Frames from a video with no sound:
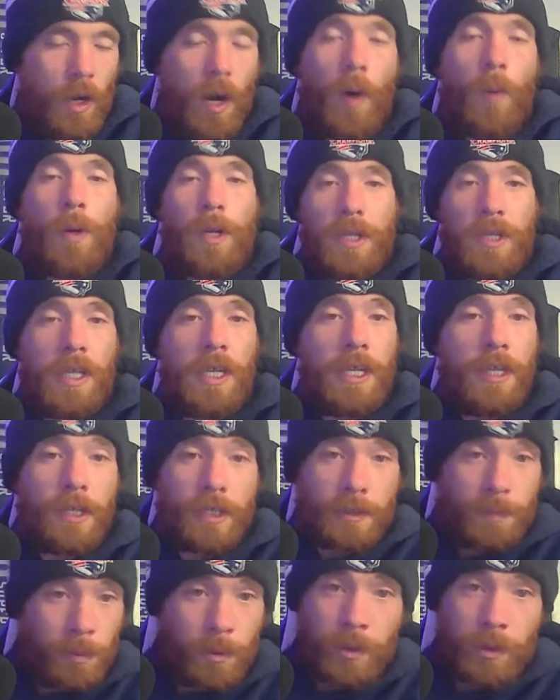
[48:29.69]
All we
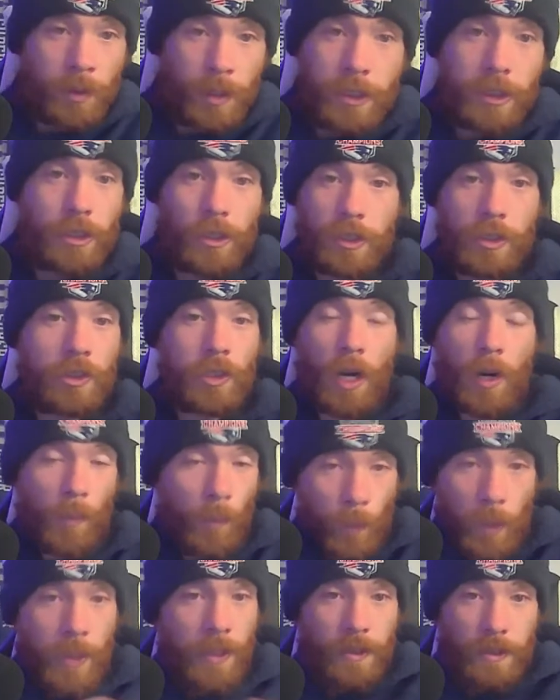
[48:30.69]
need is Patricia to
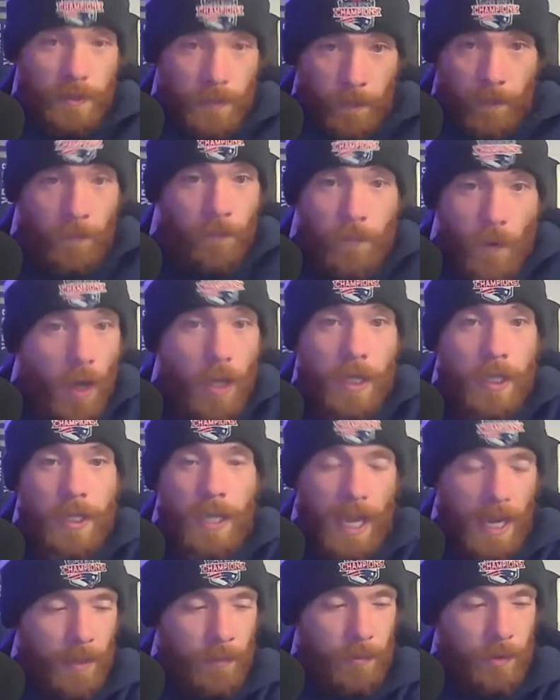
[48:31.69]
start winning some
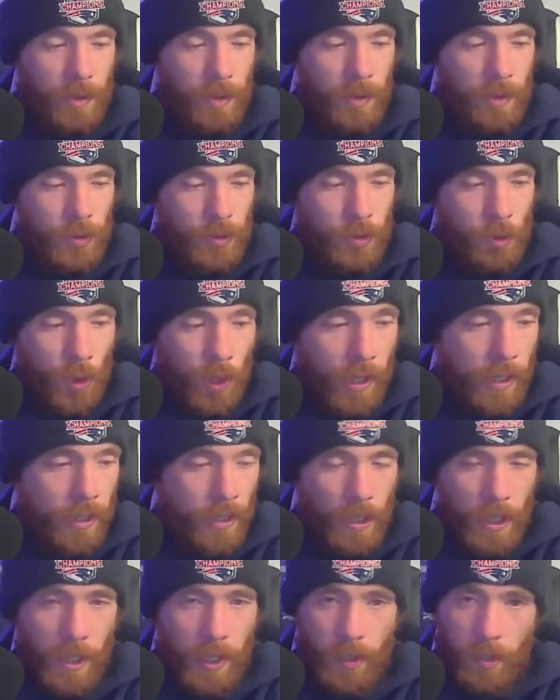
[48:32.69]
fucking games in
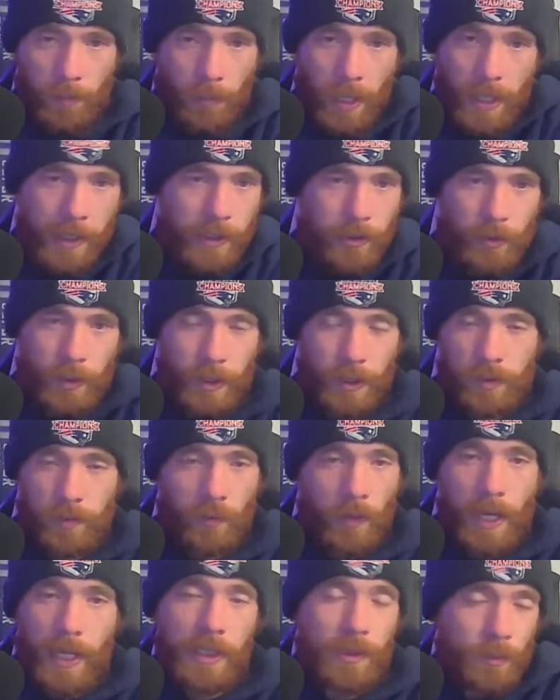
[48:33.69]
Detroit, and
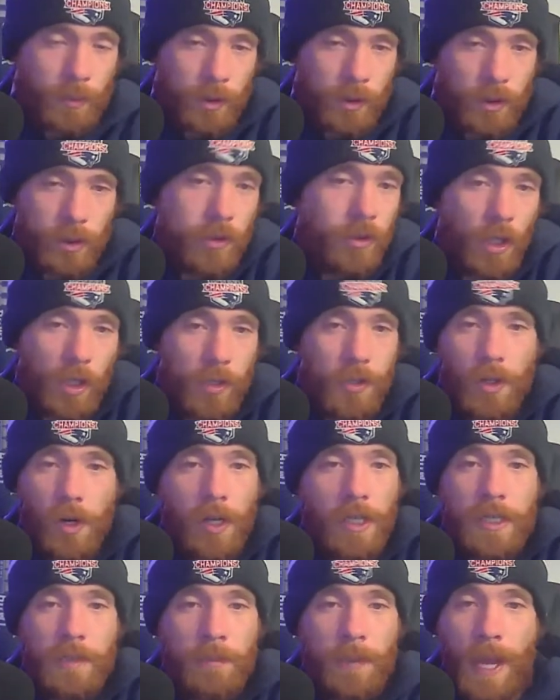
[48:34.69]
Patriots fans would just start
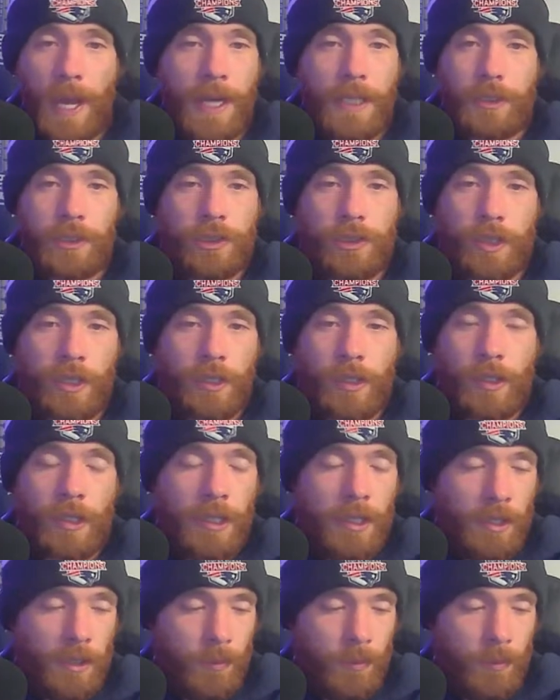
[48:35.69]
talking mad shit,